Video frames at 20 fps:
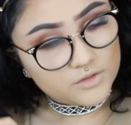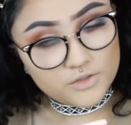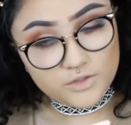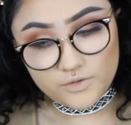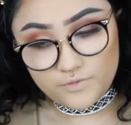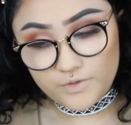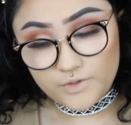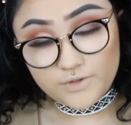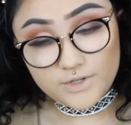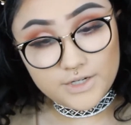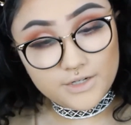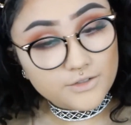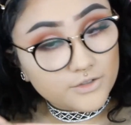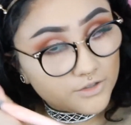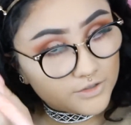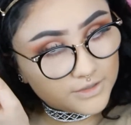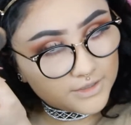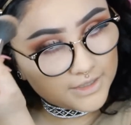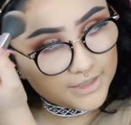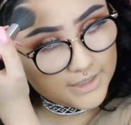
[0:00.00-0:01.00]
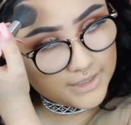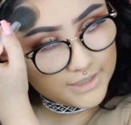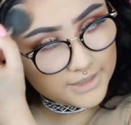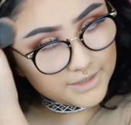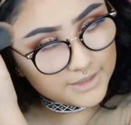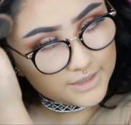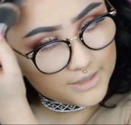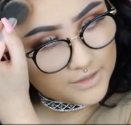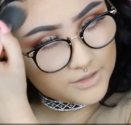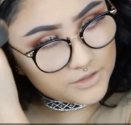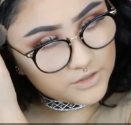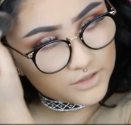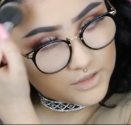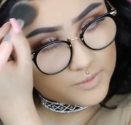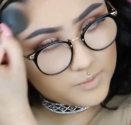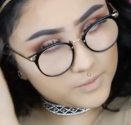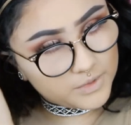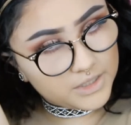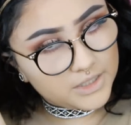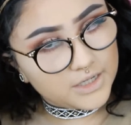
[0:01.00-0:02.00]
So if you're interested in getting this,
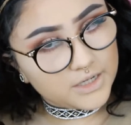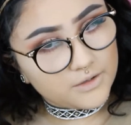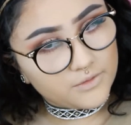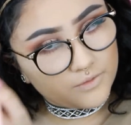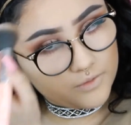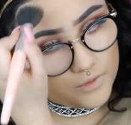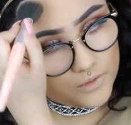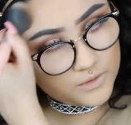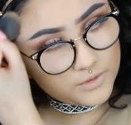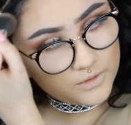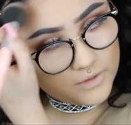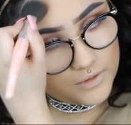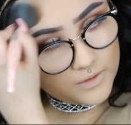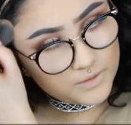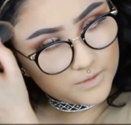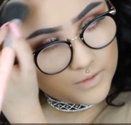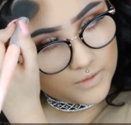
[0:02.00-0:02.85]
just be careful.